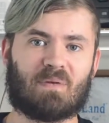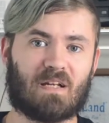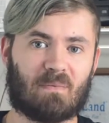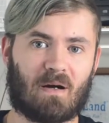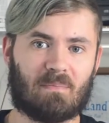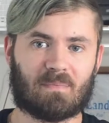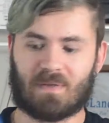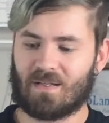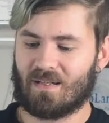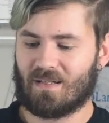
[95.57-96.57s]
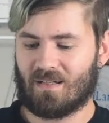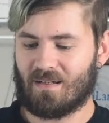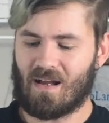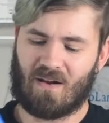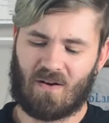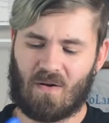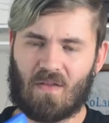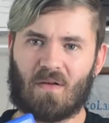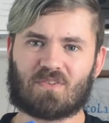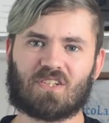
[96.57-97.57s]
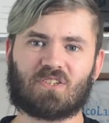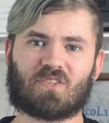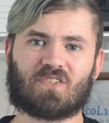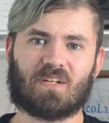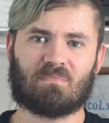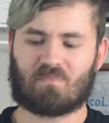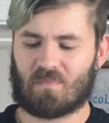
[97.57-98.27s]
beat-em-up. I don't know, I thought it was interesting.